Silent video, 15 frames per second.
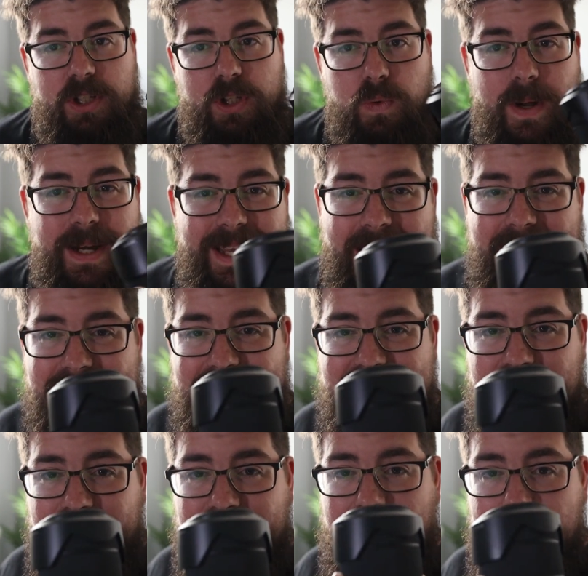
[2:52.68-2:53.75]
is a twenty-eight to
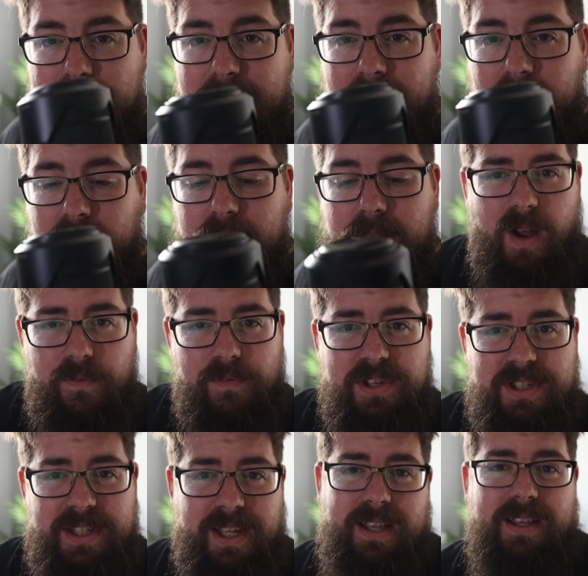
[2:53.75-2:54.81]
seventy millimeter.
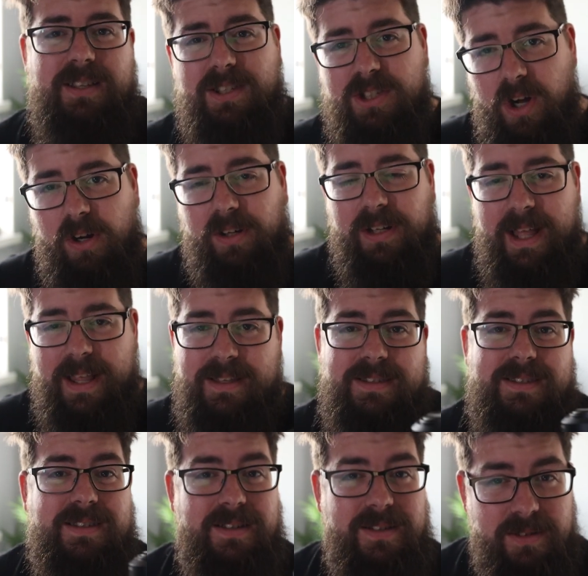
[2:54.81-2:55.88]
Obviously, stock
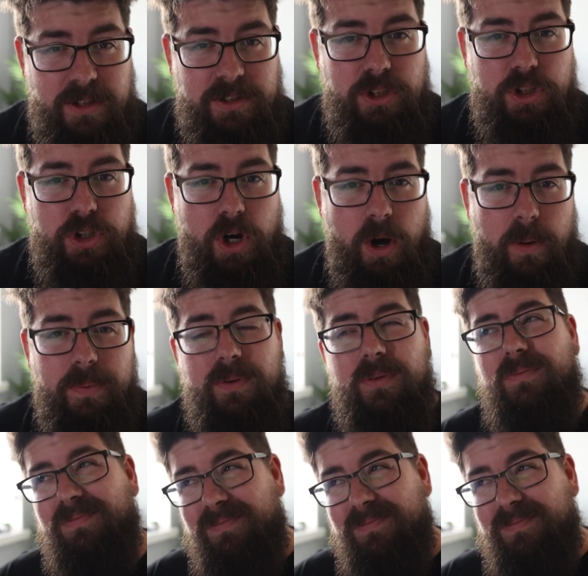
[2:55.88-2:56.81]
lens, does a job,